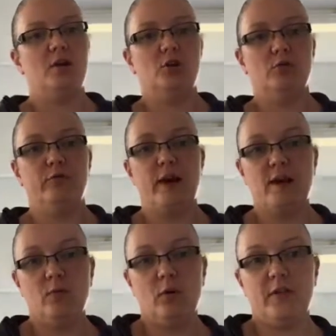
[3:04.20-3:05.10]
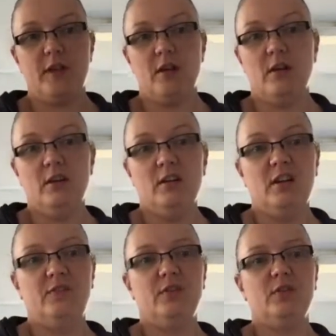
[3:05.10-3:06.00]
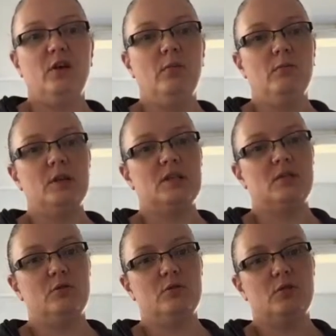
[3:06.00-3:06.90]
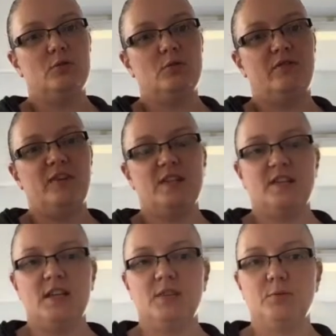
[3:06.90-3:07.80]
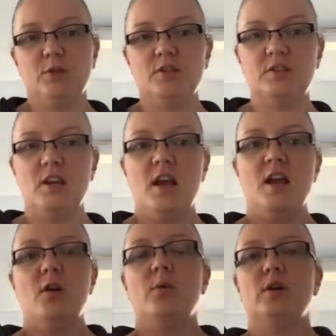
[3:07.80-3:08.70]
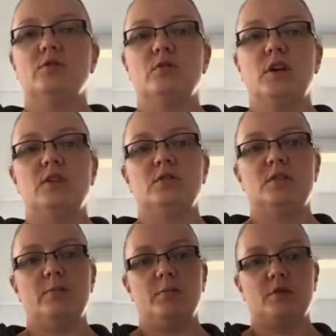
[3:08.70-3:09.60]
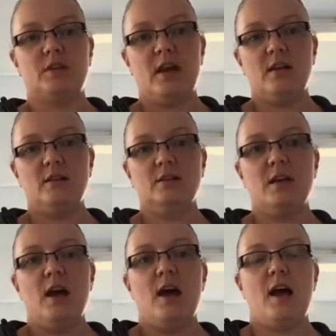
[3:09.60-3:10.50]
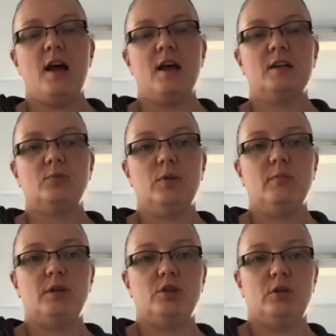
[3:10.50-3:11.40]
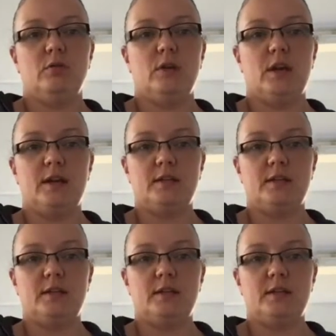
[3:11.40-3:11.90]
You'll find out what they are if you come to do fitness tests with us. We also get you to step on the scales, and we measure you, like I